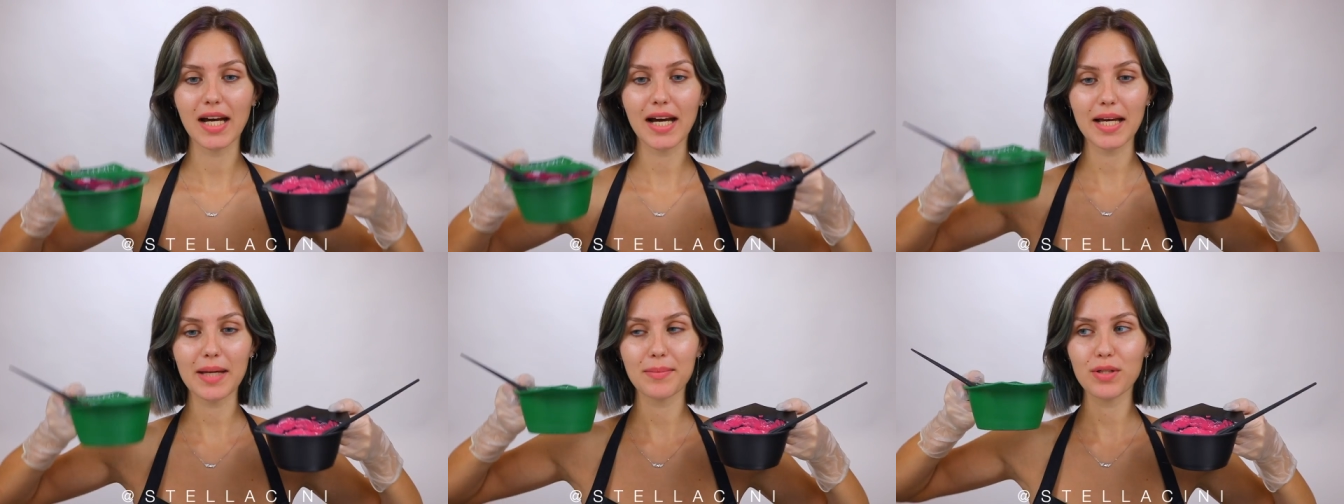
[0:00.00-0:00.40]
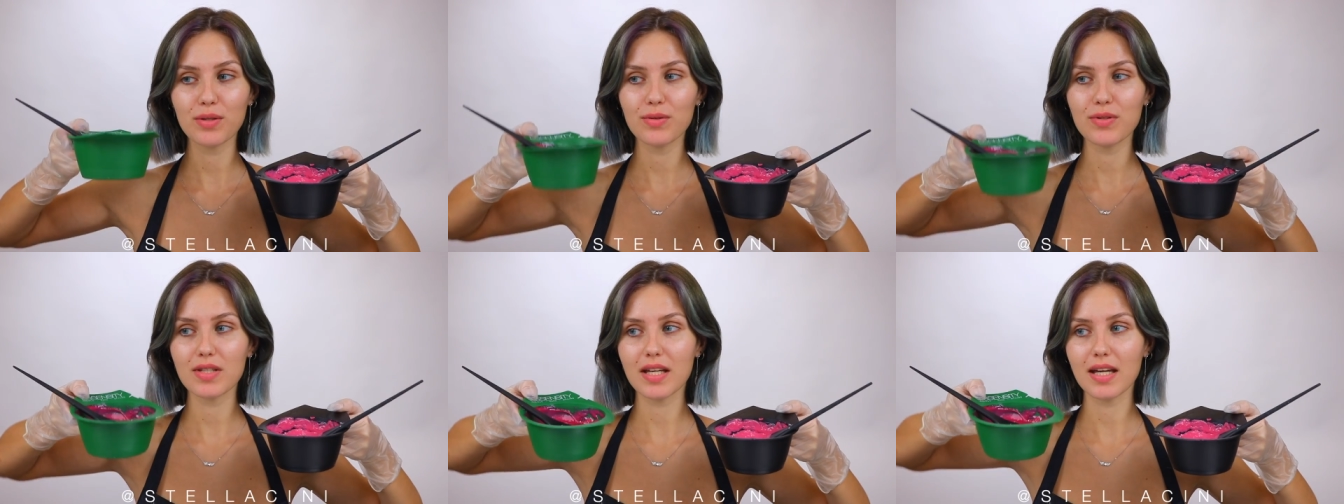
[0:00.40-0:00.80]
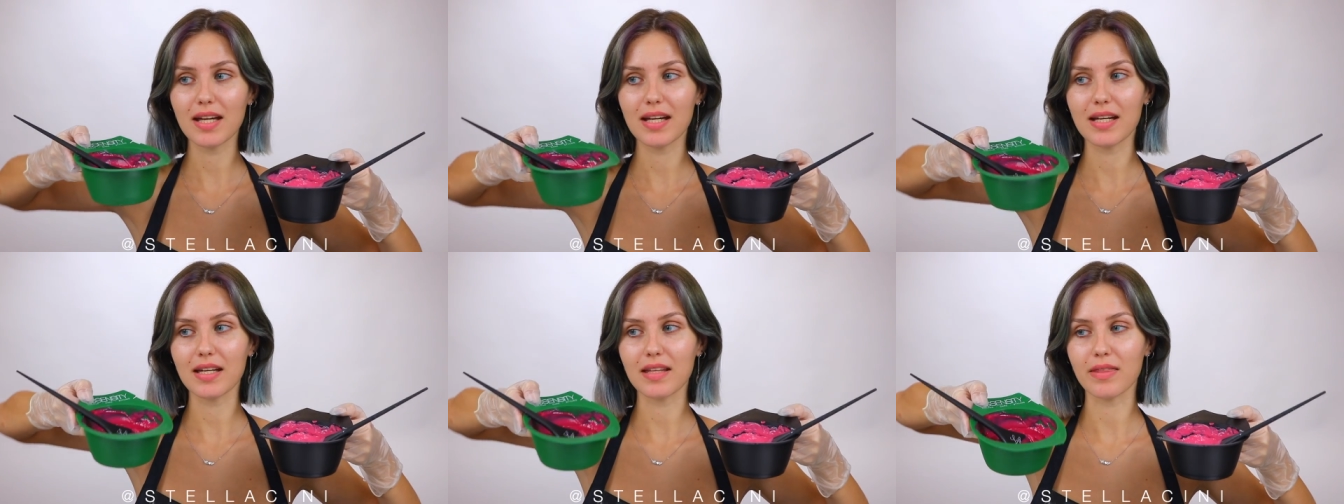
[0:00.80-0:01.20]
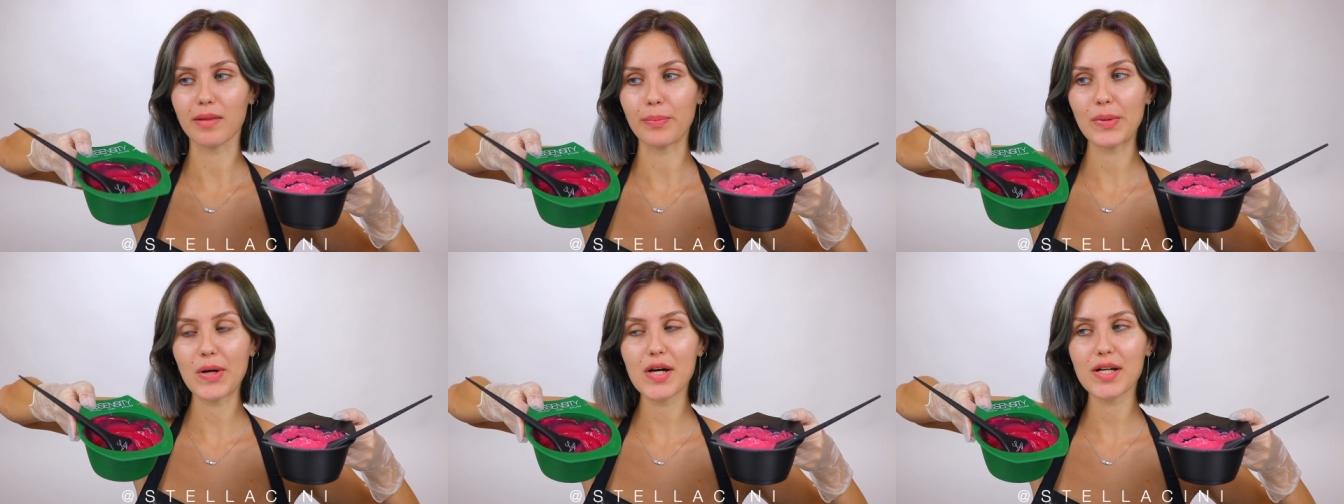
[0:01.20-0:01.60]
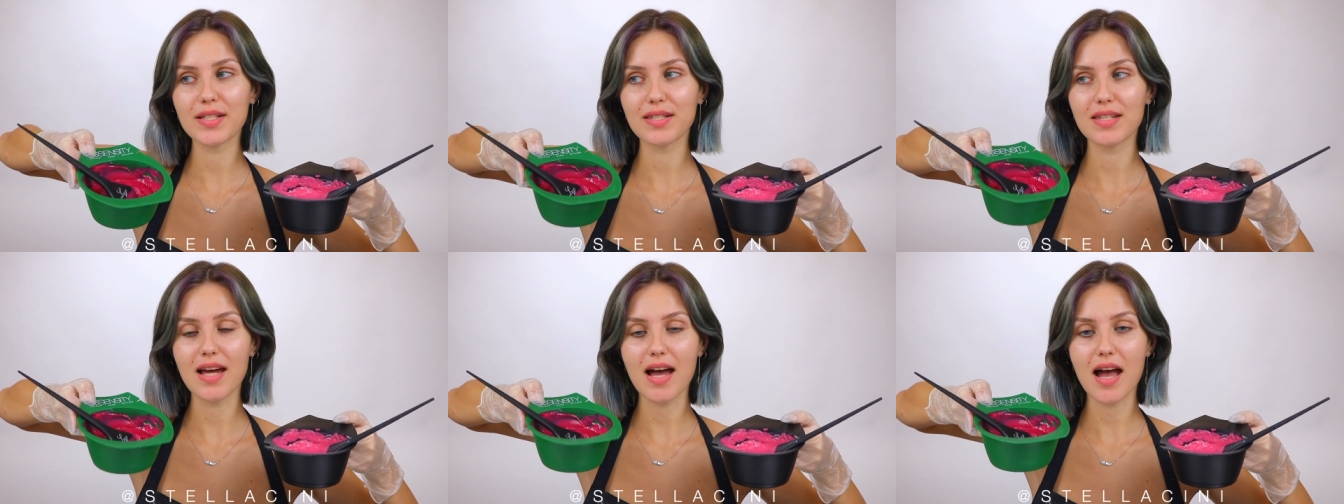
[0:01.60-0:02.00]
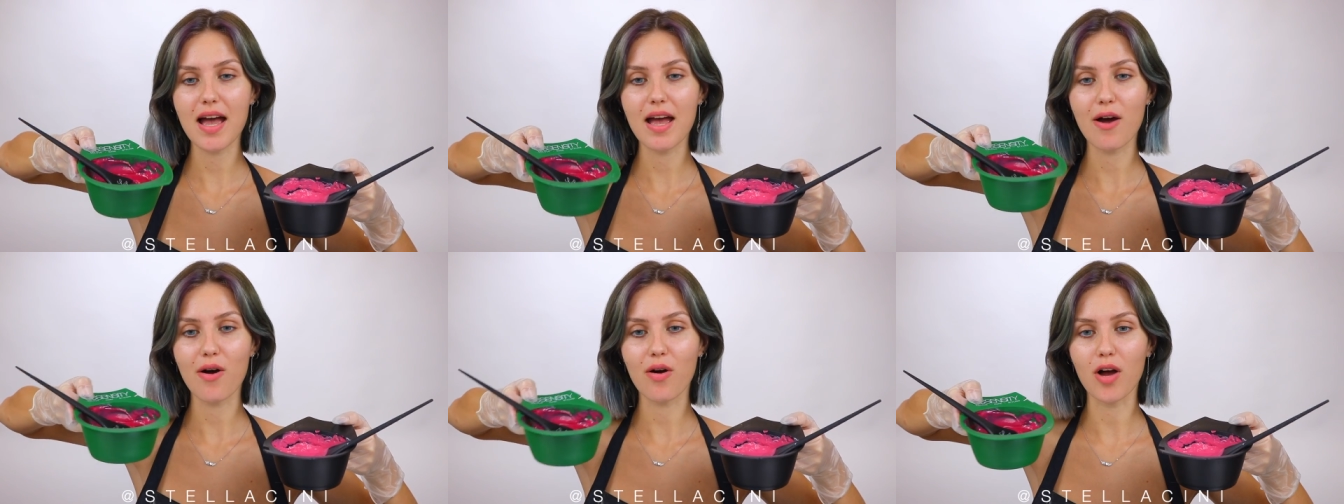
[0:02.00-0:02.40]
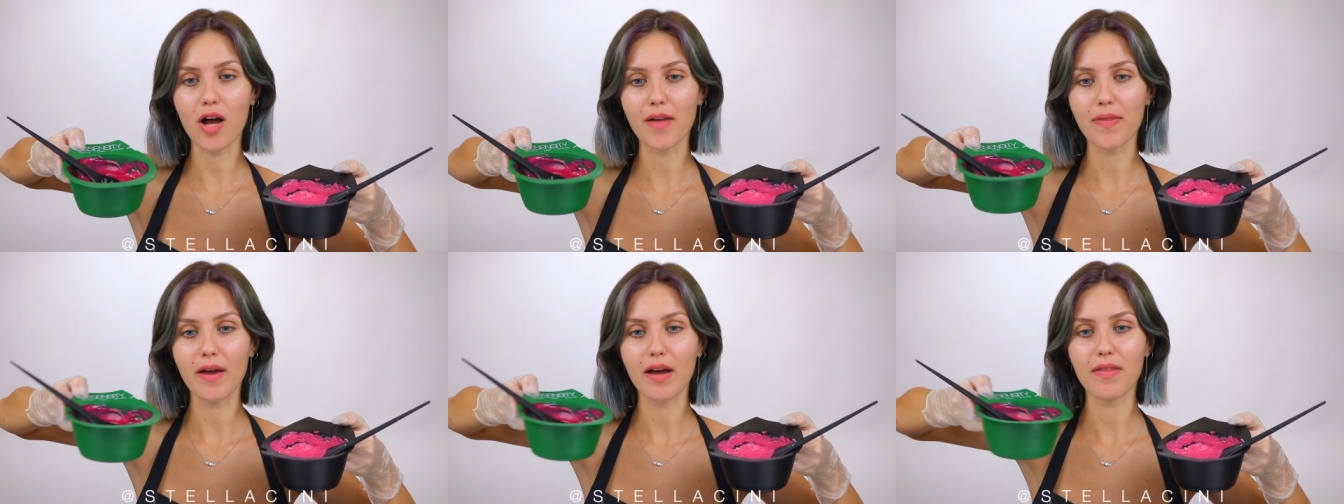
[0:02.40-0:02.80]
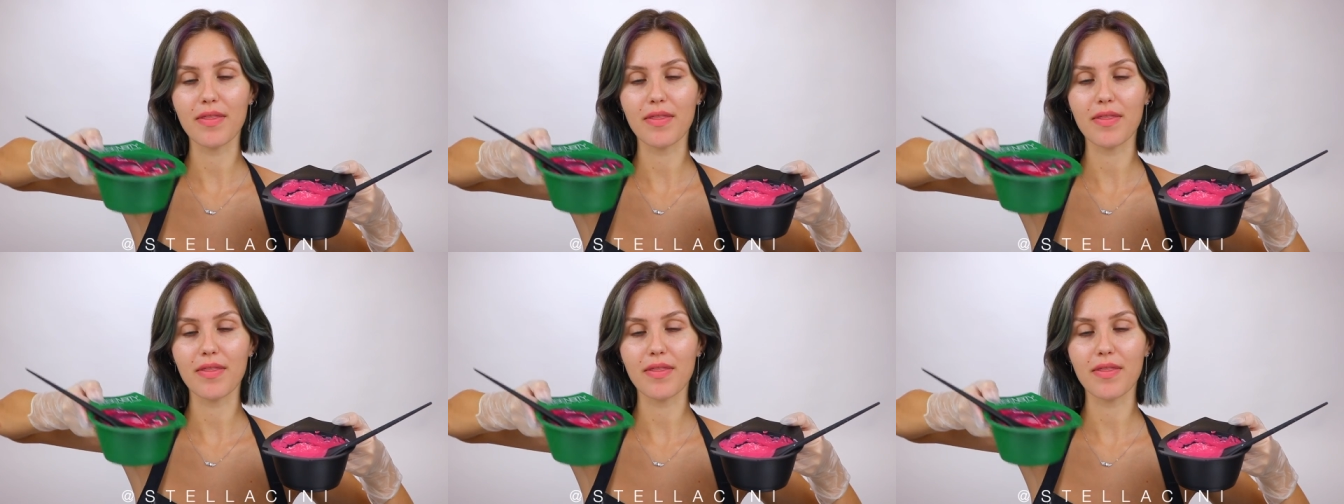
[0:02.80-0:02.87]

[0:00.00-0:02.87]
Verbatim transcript: I am using the box dye on